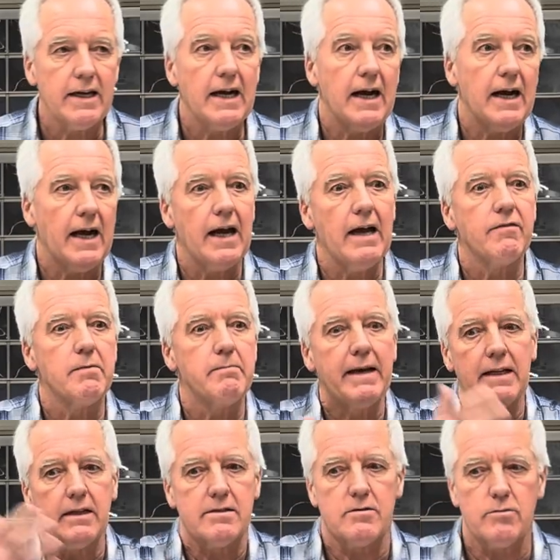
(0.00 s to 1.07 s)
I have a
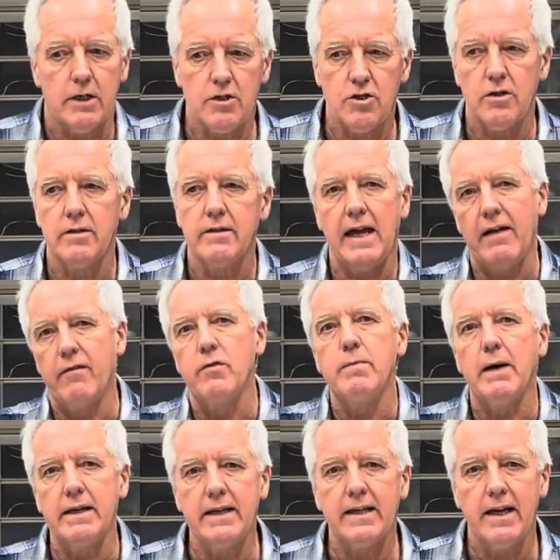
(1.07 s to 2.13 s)
metal structure,
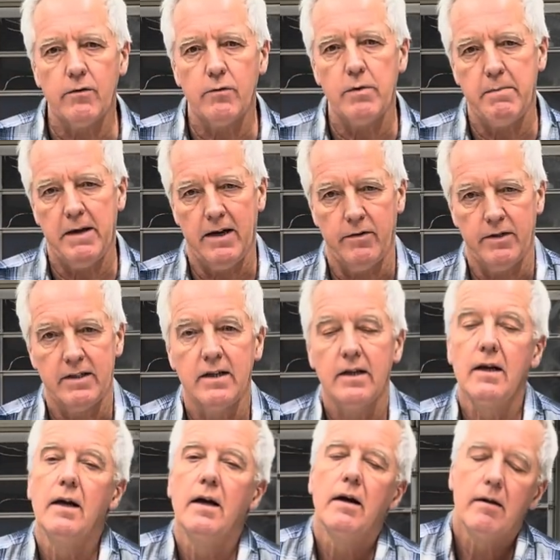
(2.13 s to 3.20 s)
everybody can repair it.
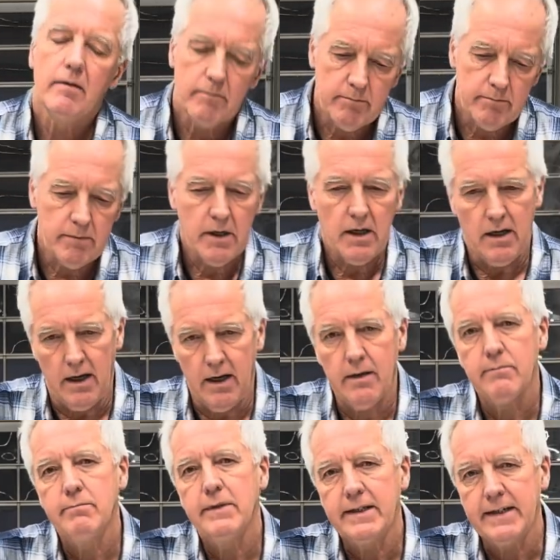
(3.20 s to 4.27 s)

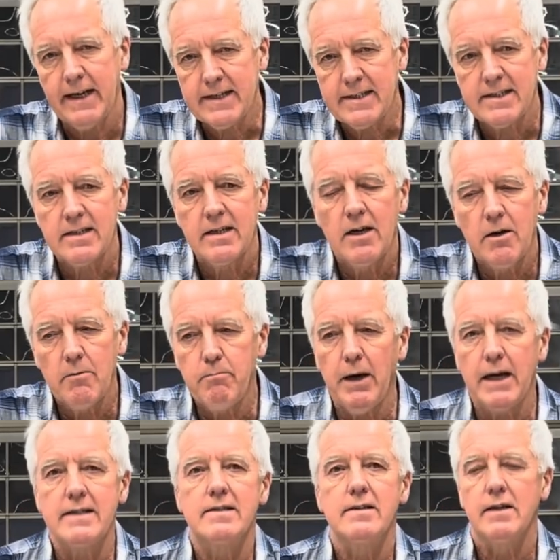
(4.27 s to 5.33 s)
Yes,
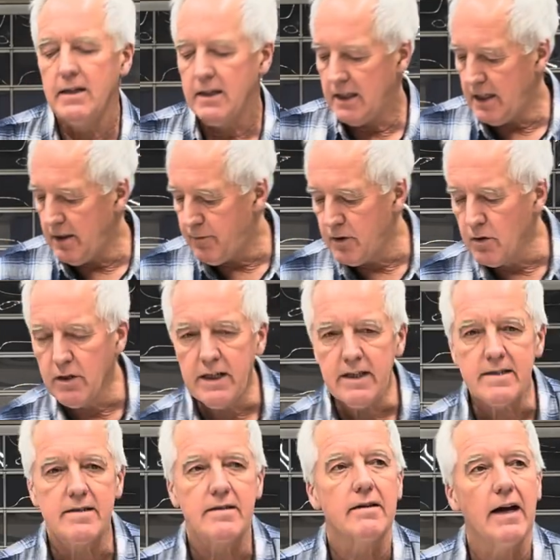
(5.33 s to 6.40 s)
but if you
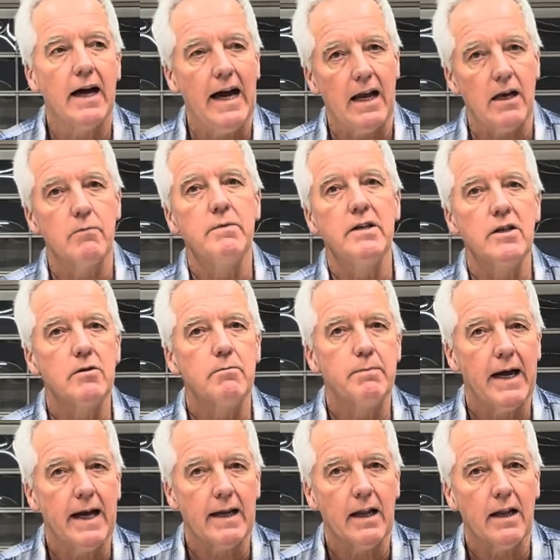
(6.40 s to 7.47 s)
hit an aluminium
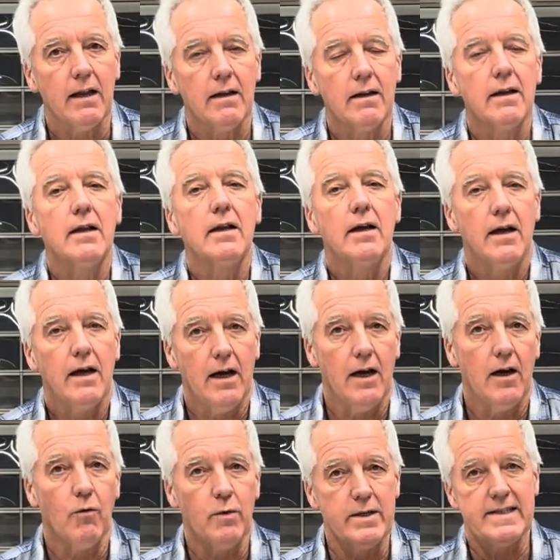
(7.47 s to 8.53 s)
panel,
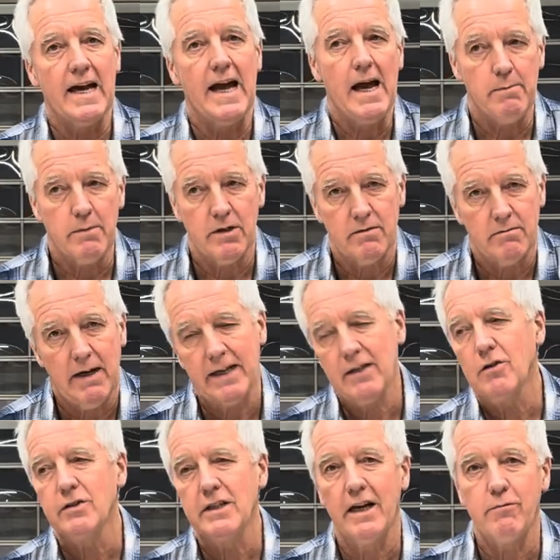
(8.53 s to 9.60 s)
with a hammer. I
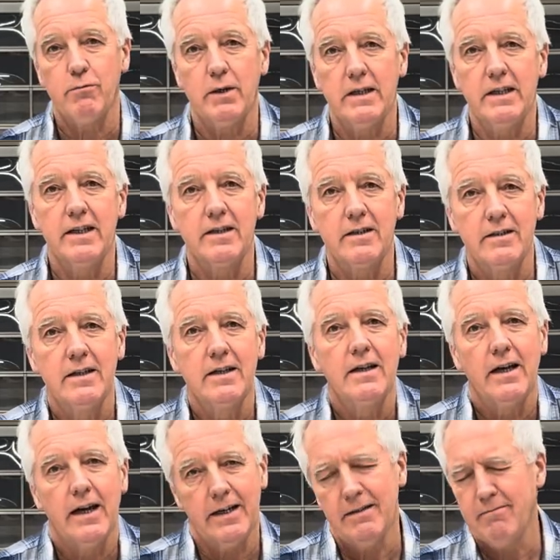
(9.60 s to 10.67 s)
don't have one here,
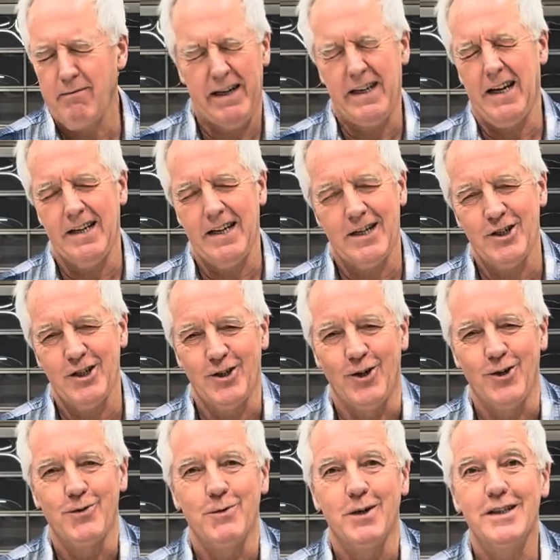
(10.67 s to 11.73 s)
and I actually
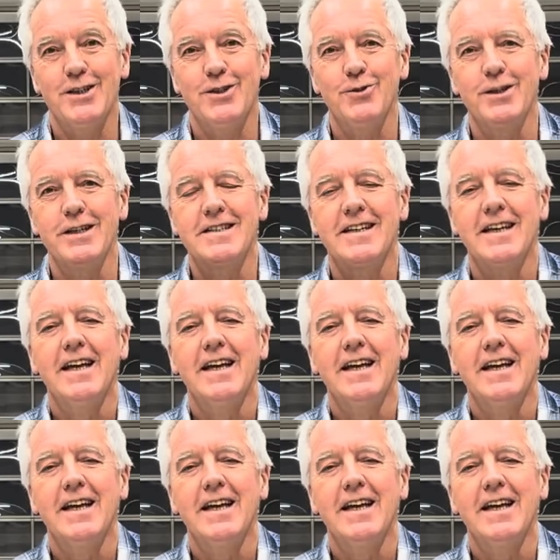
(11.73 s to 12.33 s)
don't want to do it.